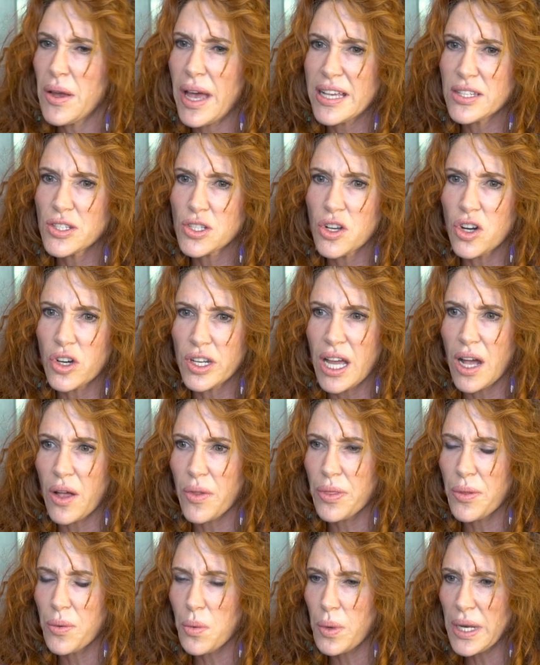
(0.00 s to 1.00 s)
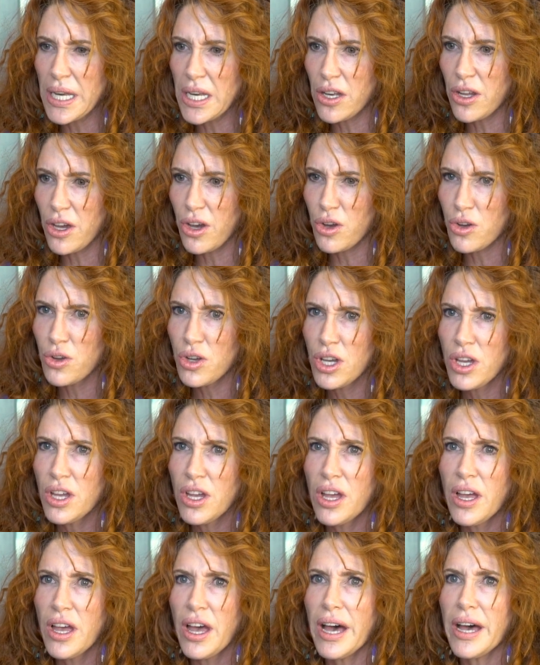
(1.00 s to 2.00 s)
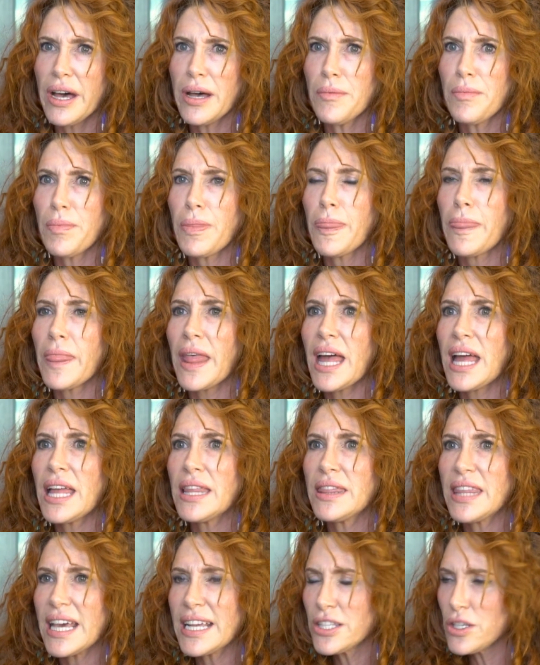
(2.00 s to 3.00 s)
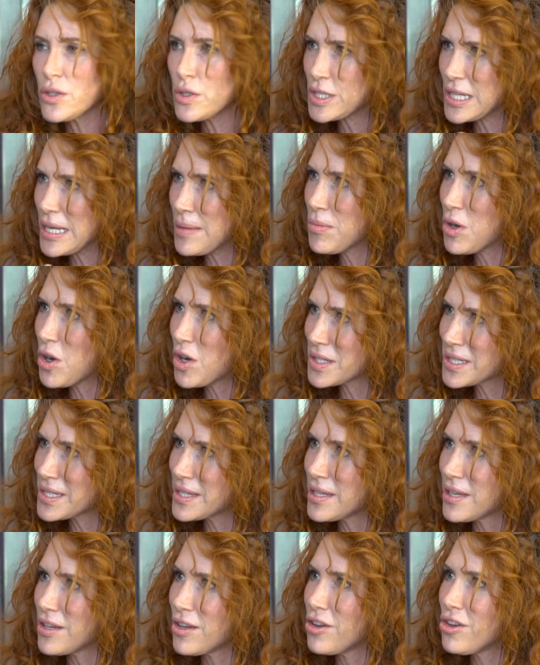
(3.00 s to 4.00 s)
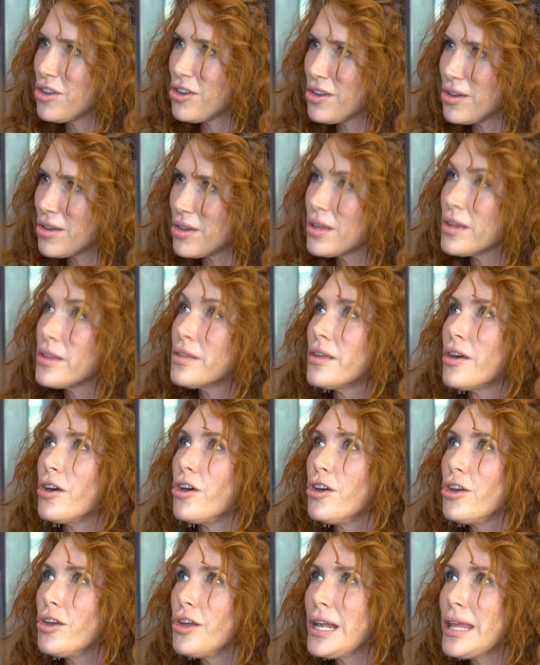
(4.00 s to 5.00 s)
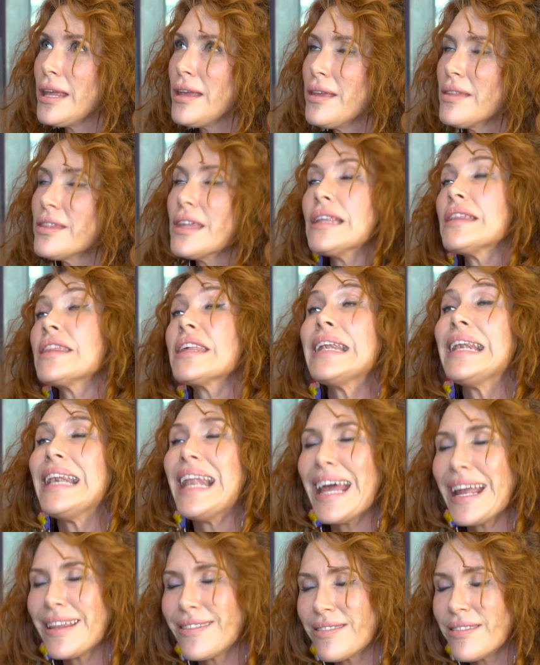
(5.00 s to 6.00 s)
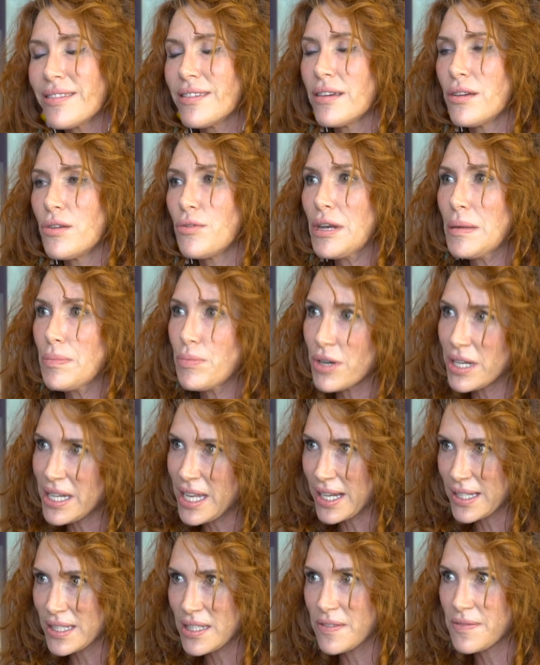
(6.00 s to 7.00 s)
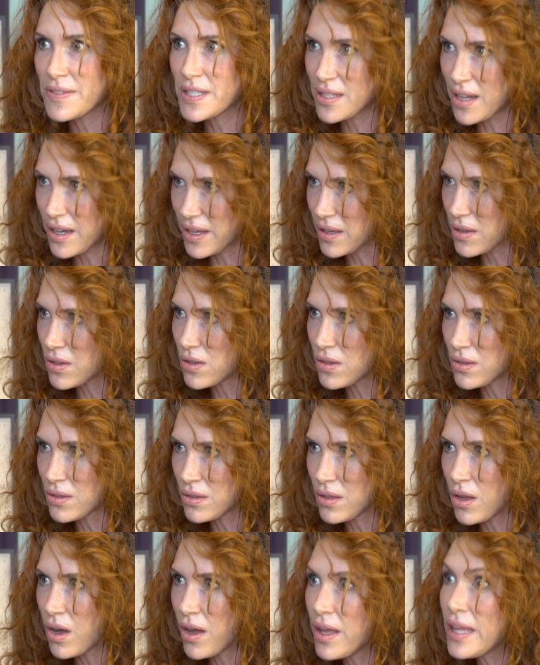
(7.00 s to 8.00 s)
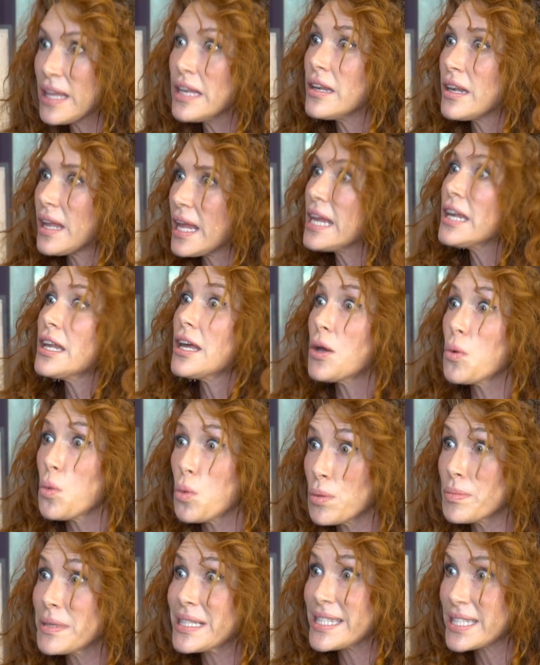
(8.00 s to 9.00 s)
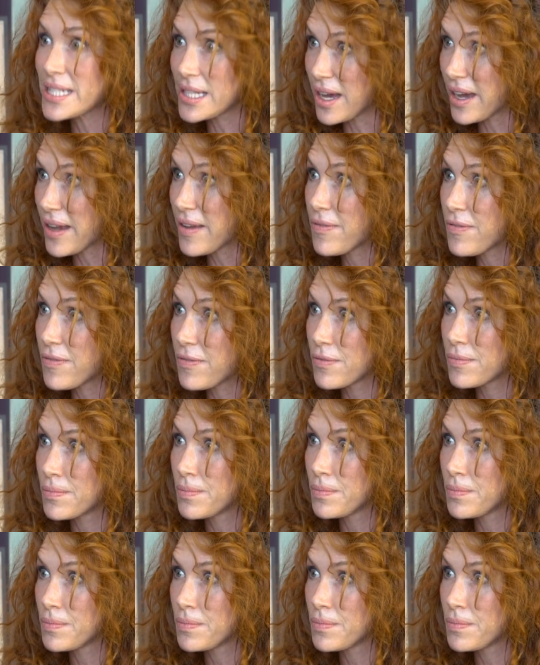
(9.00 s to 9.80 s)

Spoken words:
has gone out the window. And that usually marks the late reproductive cycle in a woman's life.